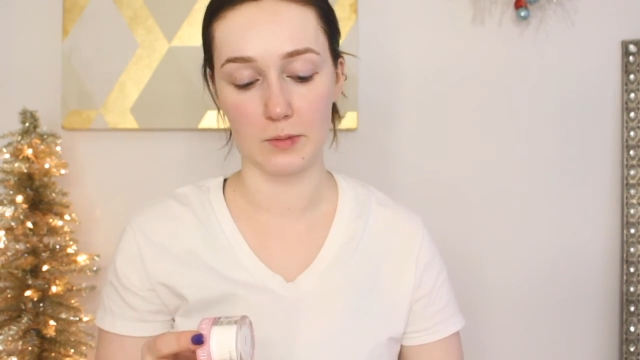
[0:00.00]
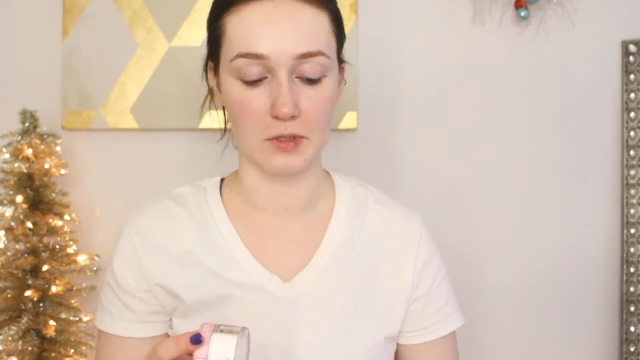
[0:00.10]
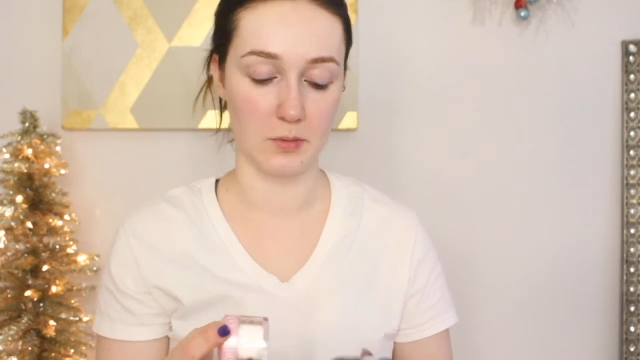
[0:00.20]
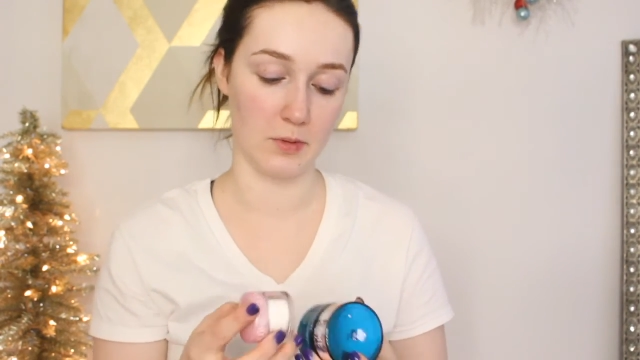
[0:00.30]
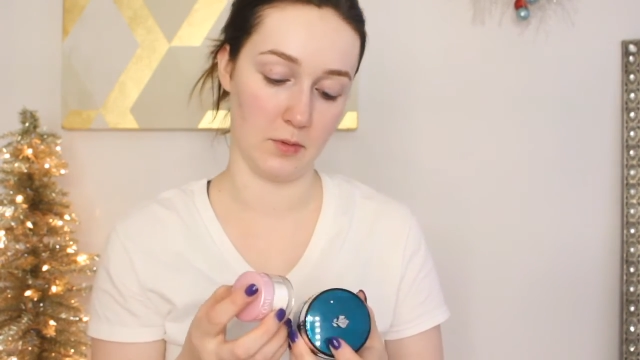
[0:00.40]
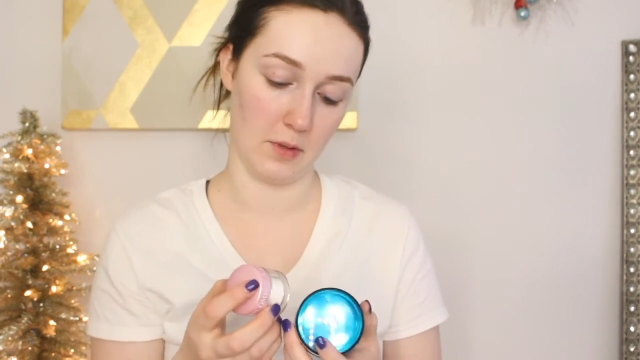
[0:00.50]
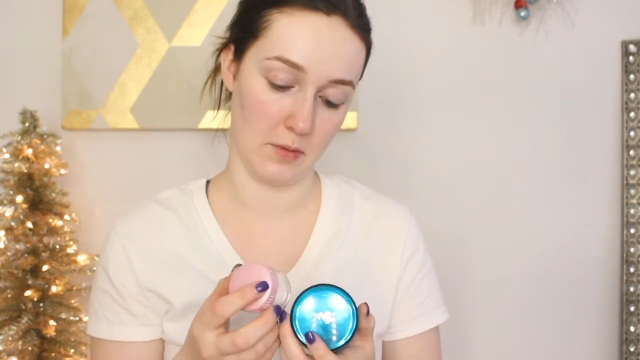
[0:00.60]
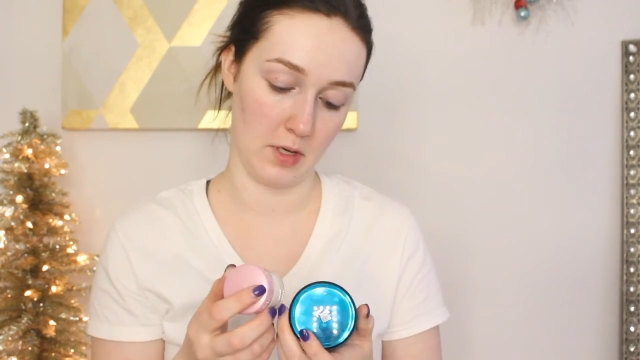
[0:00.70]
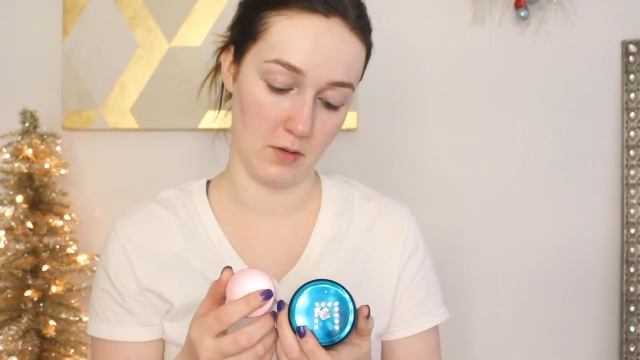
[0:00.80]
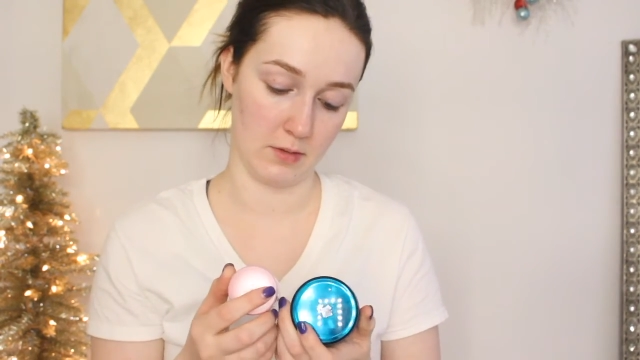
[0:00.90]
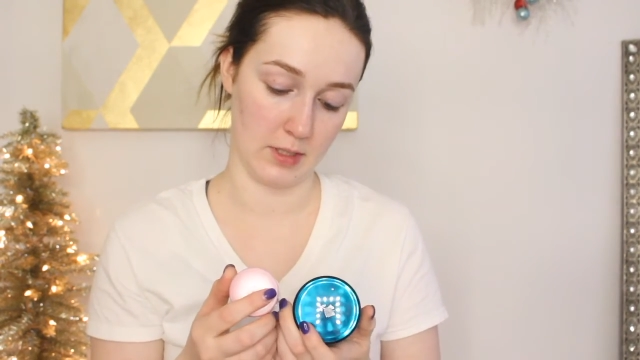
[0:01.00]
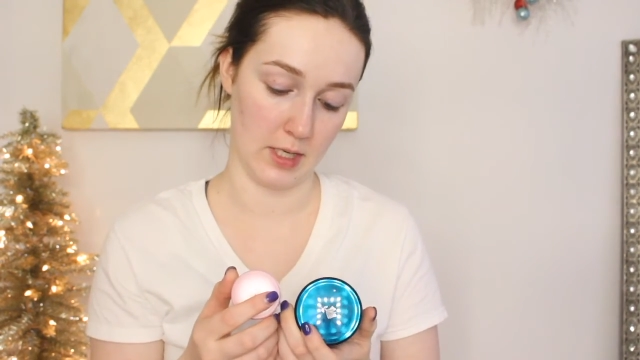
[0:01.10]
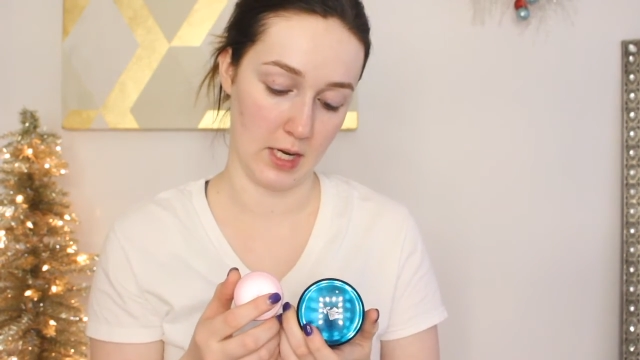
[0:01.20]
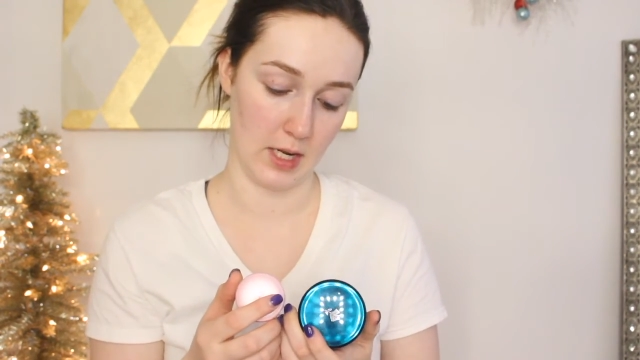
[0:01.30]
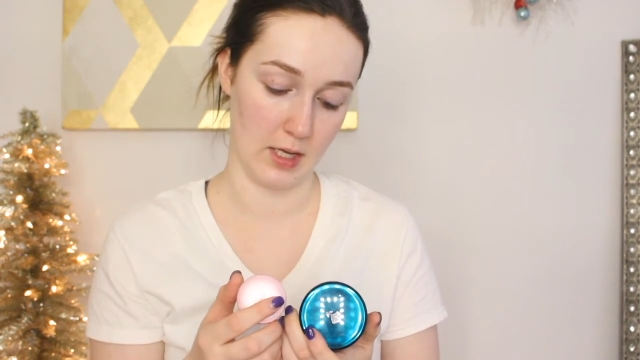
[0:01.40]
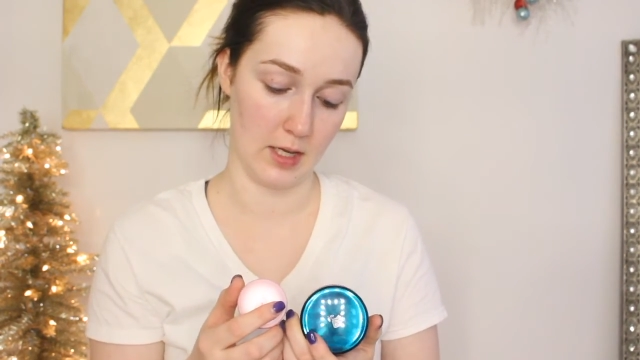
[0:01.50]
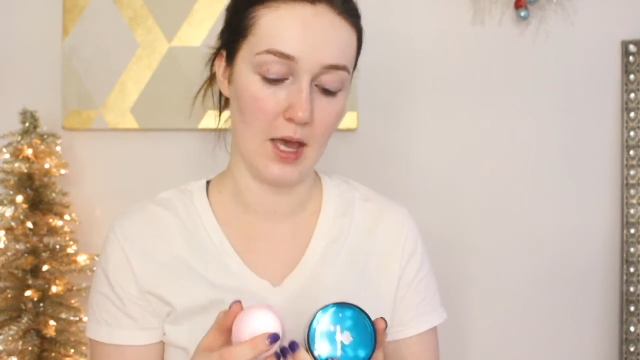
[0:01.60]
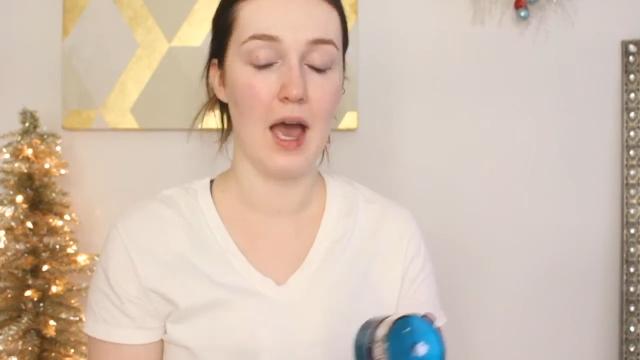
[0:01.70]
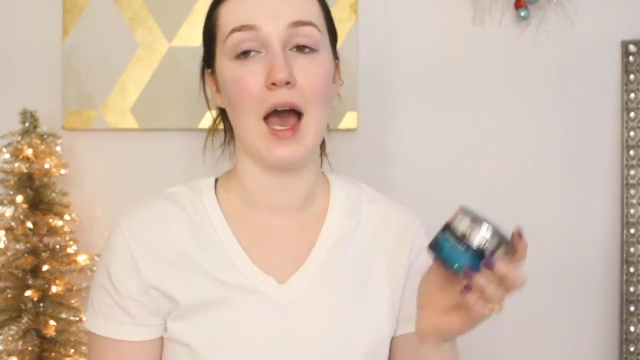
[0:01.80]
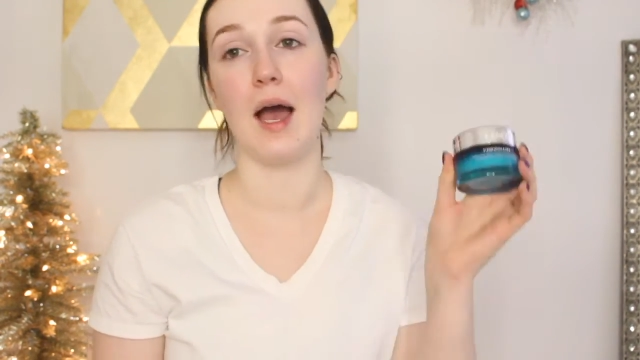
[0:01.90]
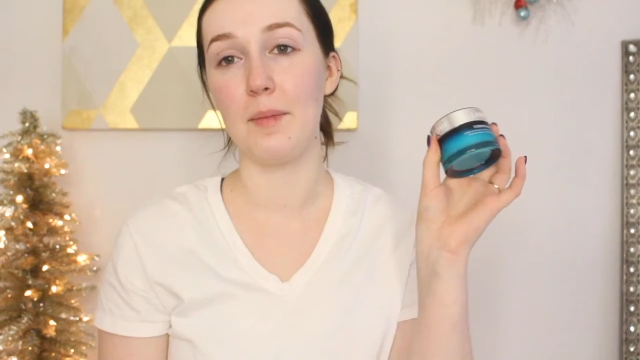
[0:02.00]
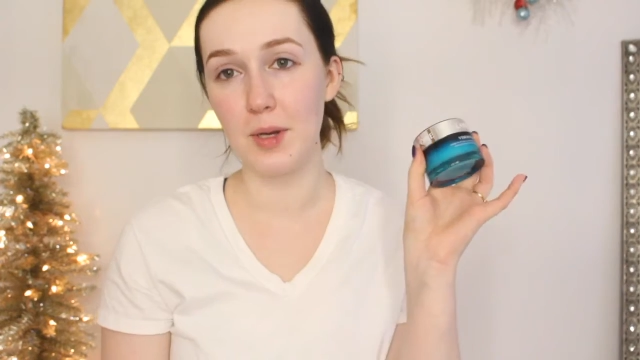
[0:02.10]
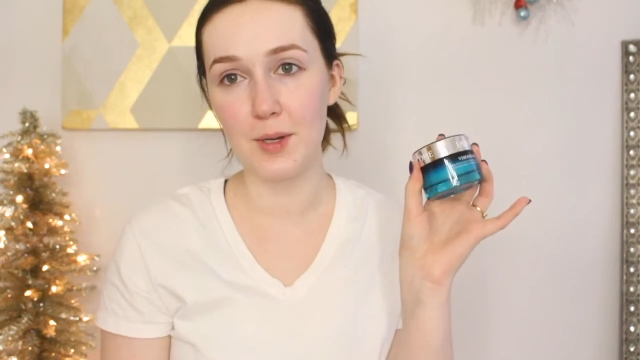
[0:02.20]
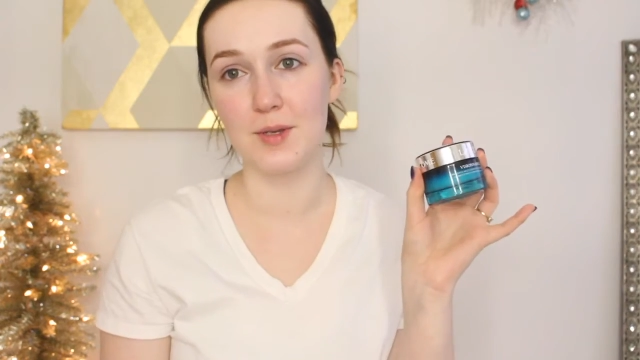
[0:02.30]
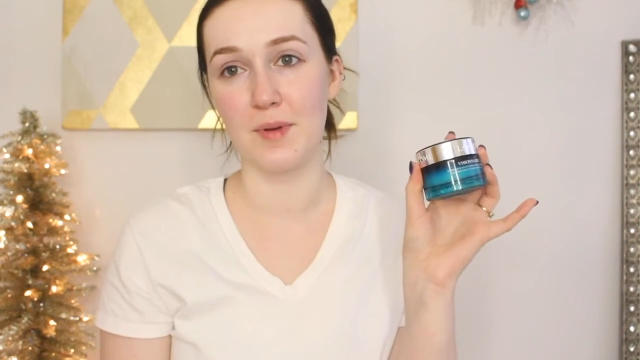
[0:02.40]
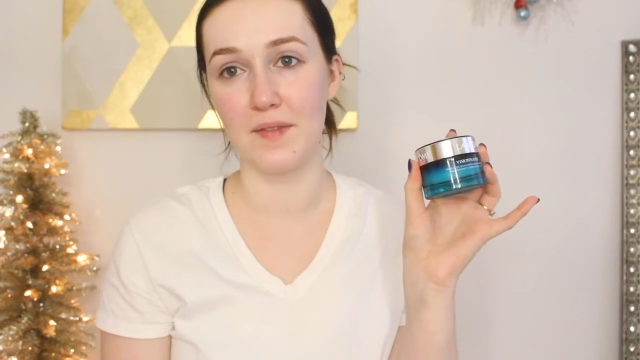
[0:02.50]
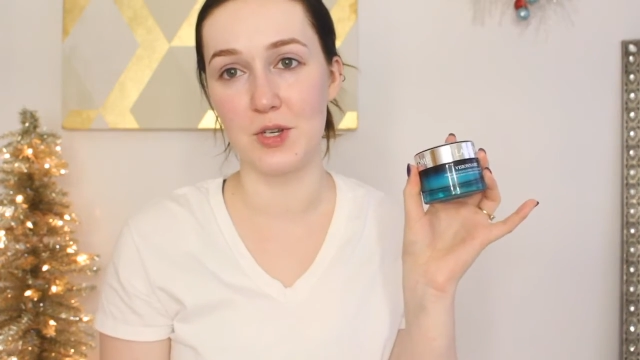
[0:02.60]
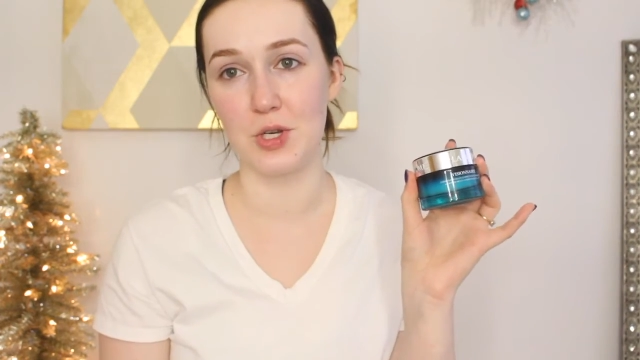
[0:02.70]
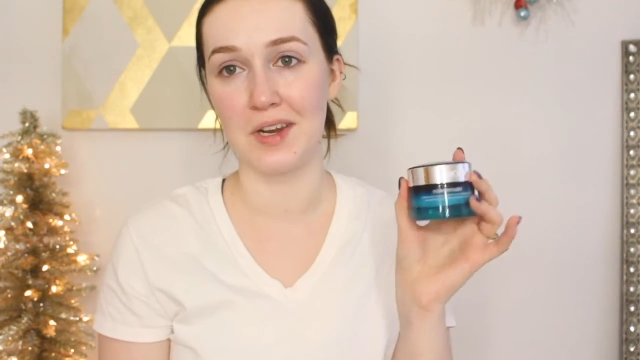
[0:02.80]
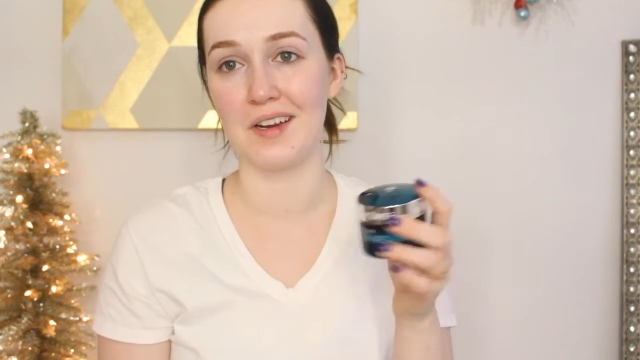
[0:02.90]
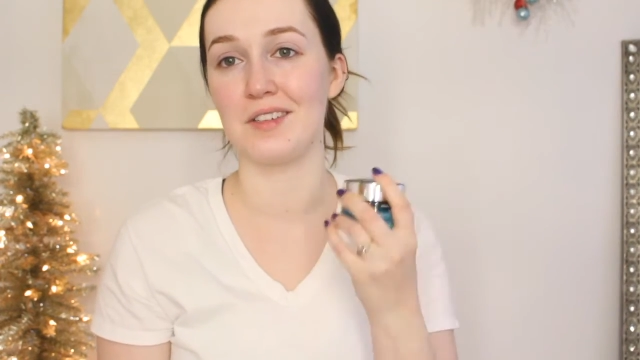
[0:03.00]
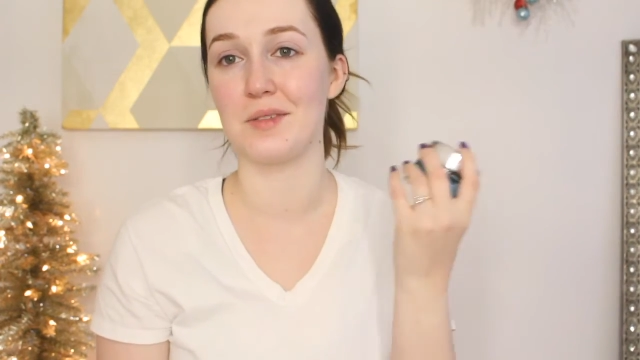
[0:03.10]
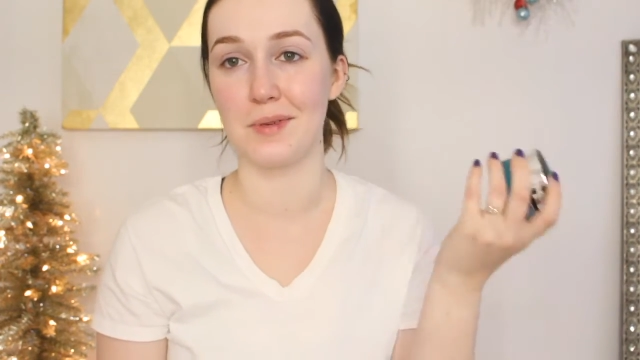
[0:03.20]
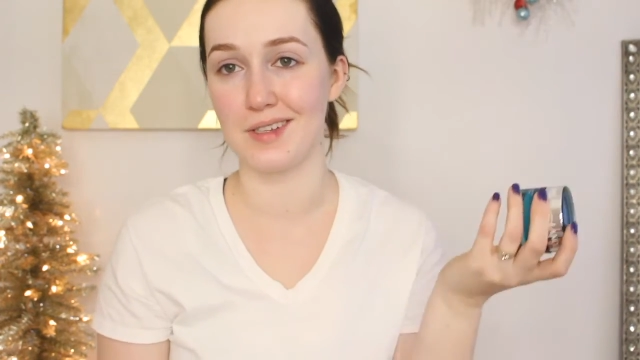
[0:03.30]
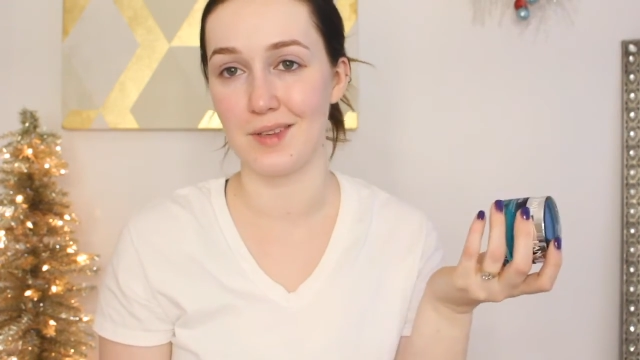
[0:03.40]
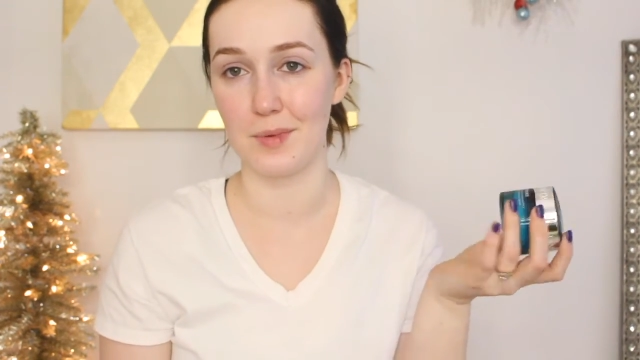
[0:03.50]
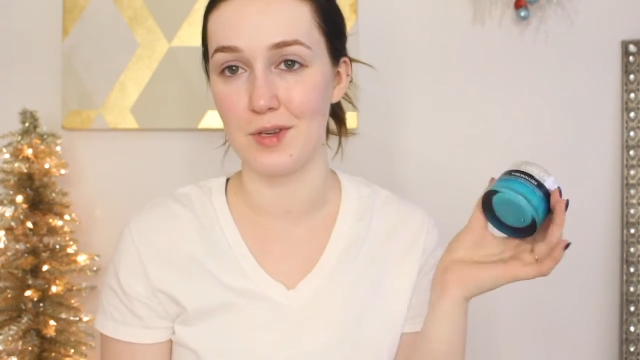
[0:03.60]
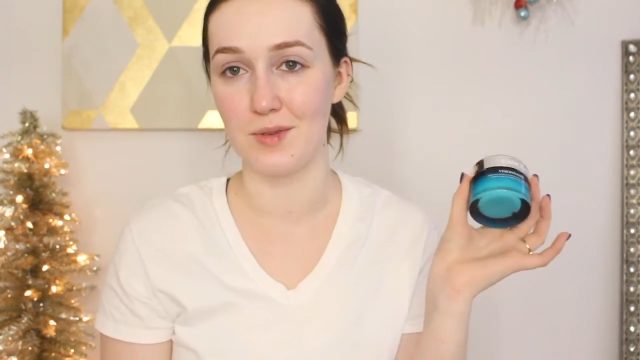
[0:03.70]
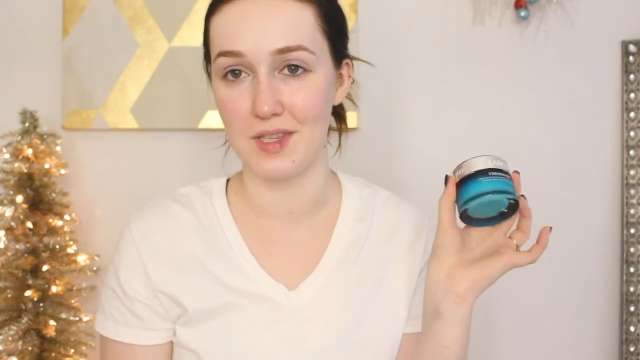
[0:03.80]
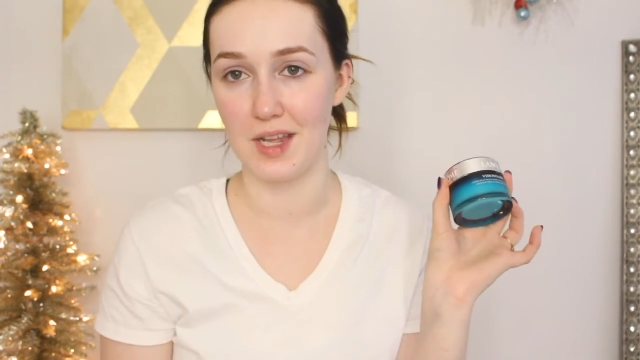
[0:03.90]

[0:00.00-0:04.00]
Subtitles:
which one do I want to use today? I'm going to use my Visionare just because I've been using